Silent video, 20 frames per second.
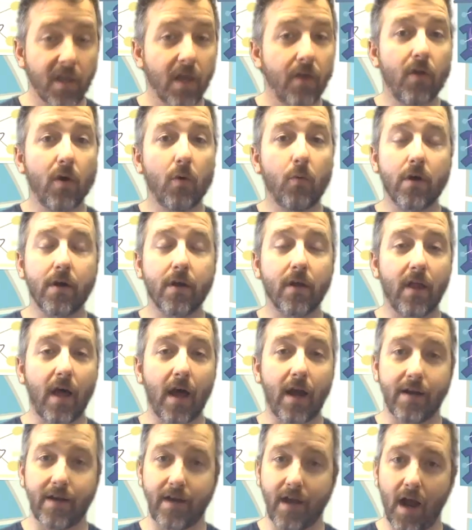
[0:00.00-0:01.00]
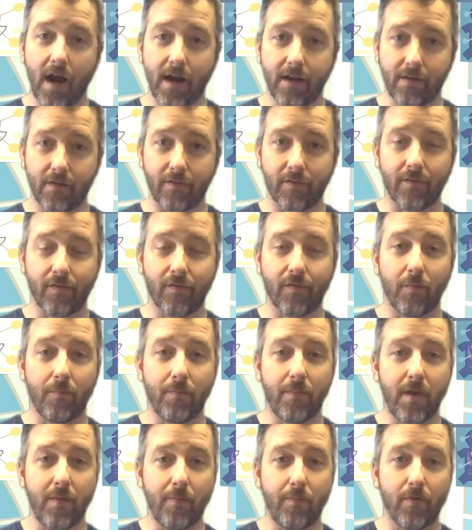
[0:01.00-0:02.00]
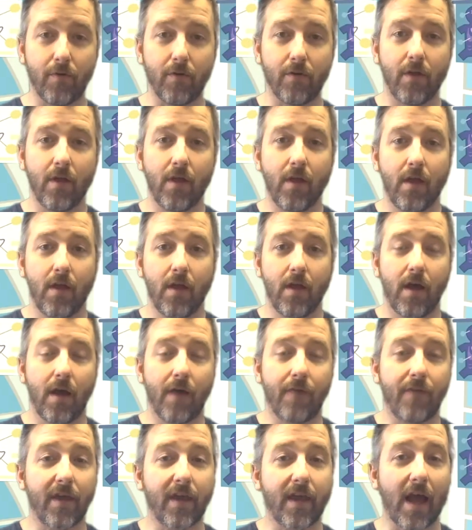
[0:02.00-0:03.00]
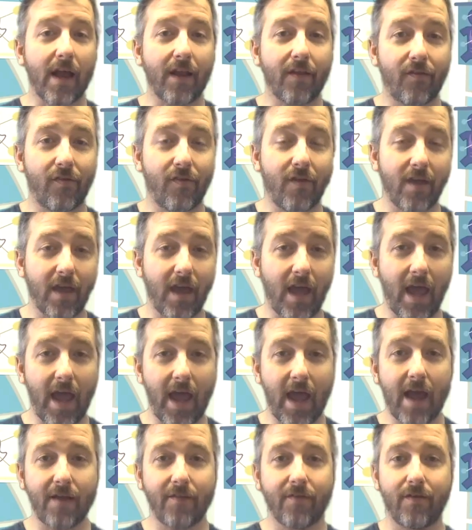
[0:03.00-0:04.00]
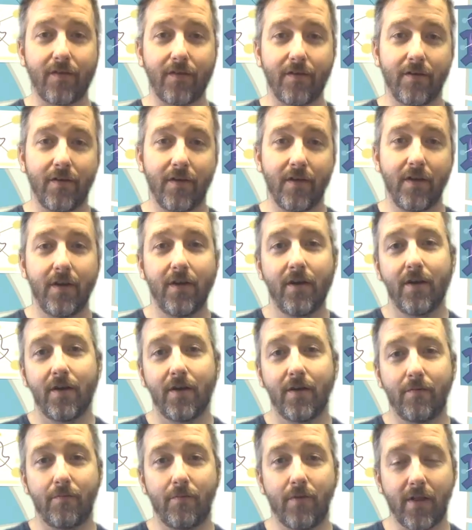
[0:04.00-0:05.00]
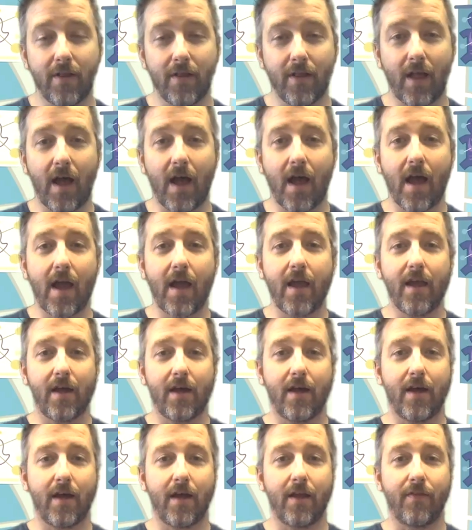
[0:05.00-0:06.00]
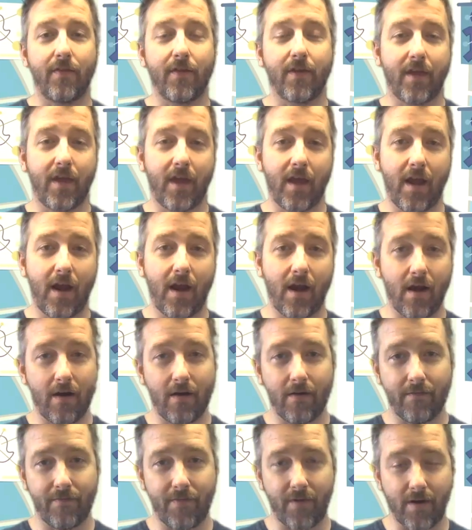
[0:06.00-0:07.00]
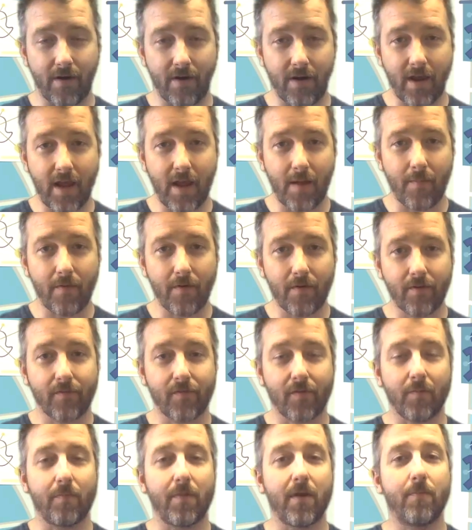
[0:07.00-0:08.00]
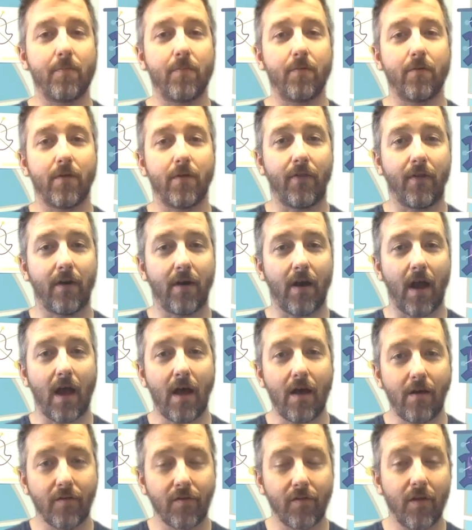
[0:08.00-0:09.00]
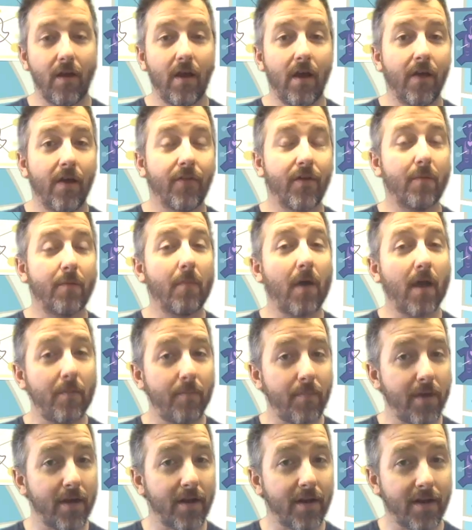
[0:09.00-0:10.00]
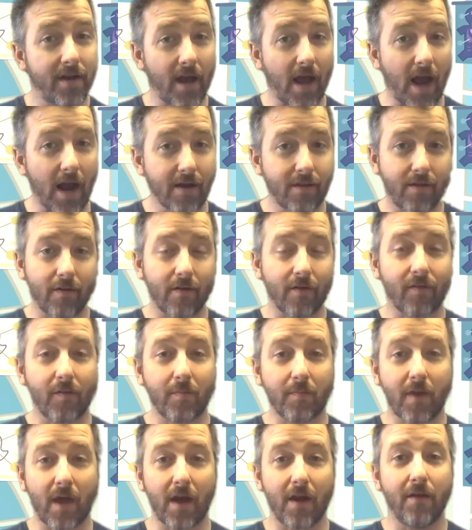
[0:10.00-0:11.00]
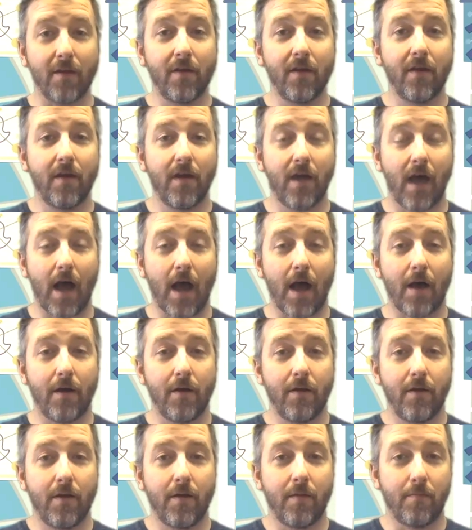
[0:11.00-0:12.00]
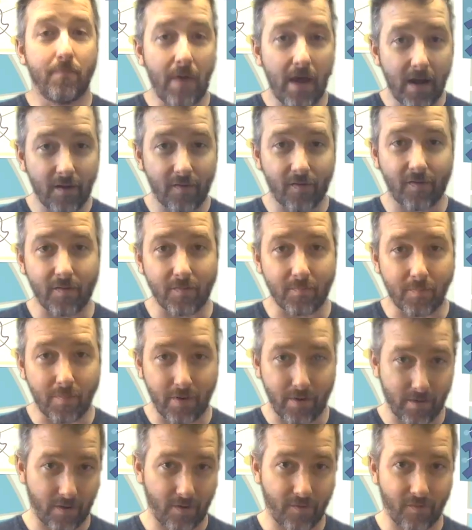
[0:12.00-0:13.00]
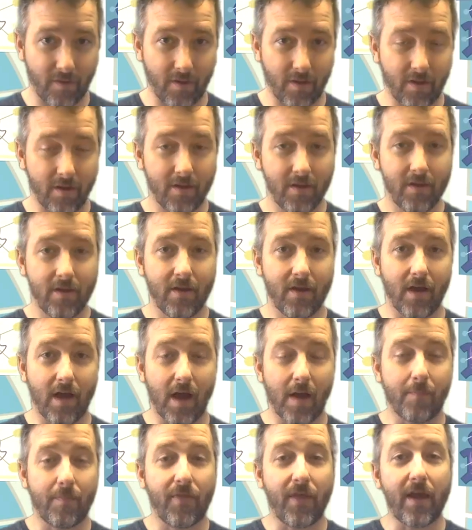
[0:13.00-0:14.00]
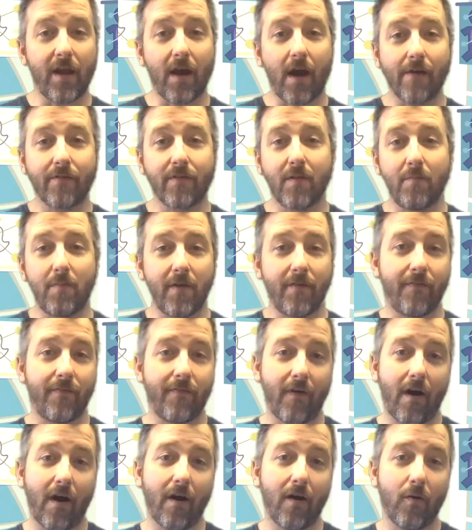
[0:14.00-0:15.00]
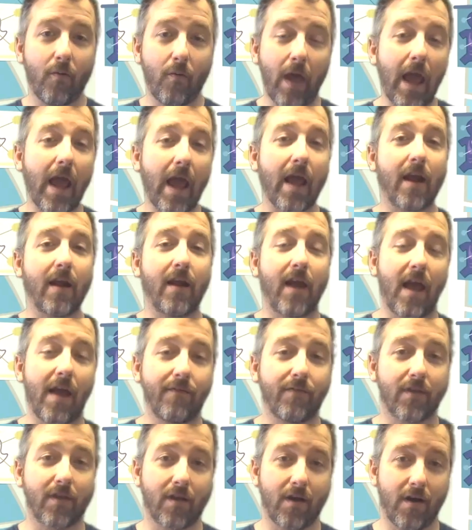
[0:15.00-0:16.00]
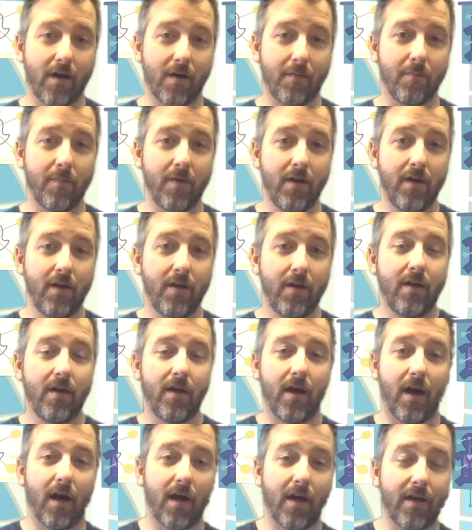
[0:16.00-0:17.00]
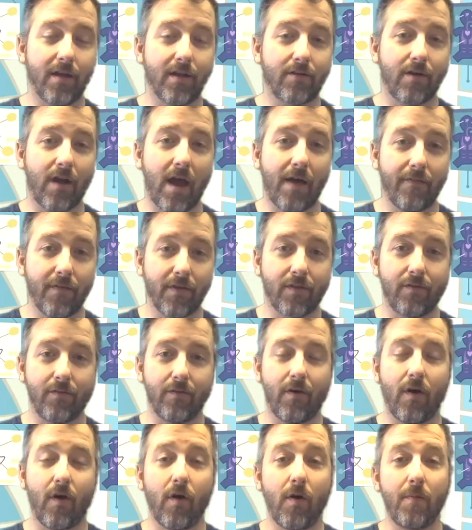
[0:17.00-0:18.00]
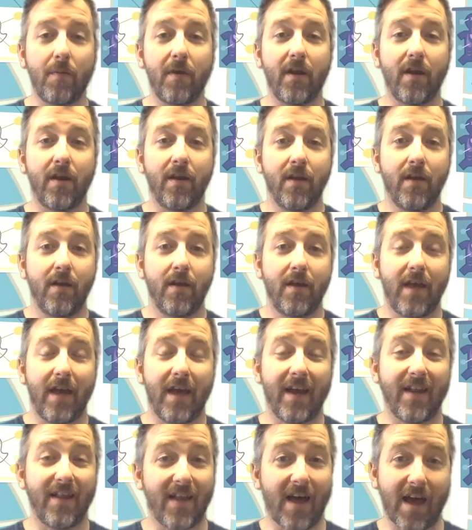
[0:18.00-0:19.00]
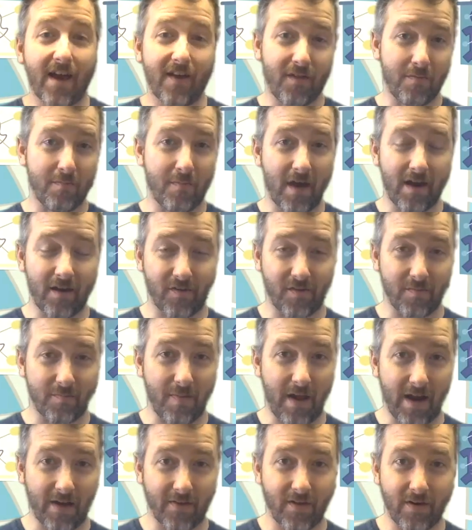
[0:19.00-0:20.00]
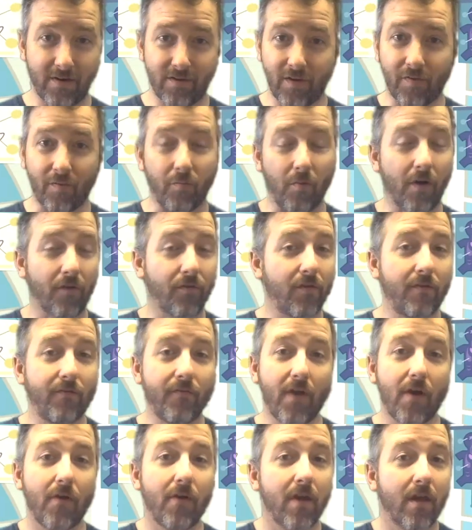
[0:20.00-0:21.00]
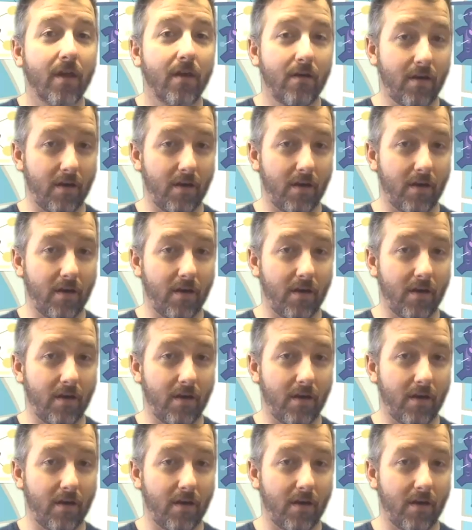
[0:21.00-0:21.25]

There weren't a lot of doctors, and so people, if they got sick, had to rely on the care of their neighbors or people their house. There might be a doctor, some kind of uh, medicine person, uh, they'd often be far away and have to come uh, and travel to a home, and, and a lot of the medicine back there just wasn't very good.